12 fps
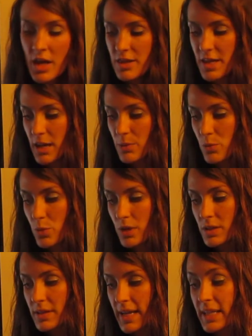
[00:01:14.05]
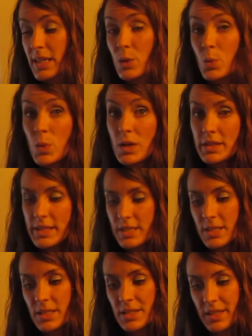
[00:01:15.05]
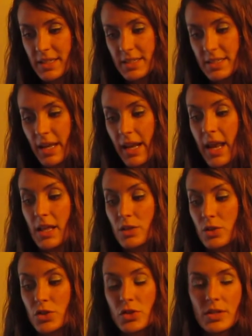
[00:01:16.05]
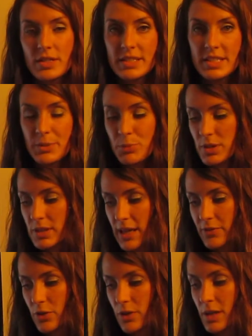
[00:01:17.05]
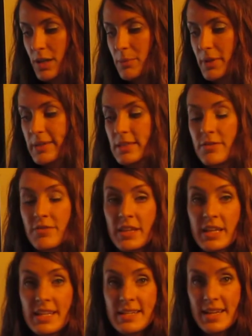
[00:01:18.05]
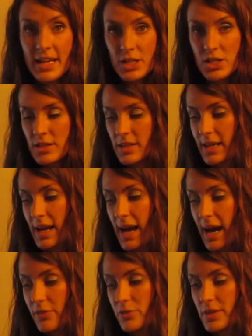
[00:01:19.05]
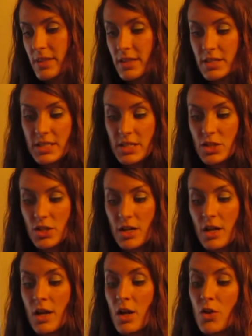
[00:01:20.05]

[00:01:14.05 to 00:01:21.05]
they are more likely willing to listen and learn on a deeper level because of the connection they have with their teacher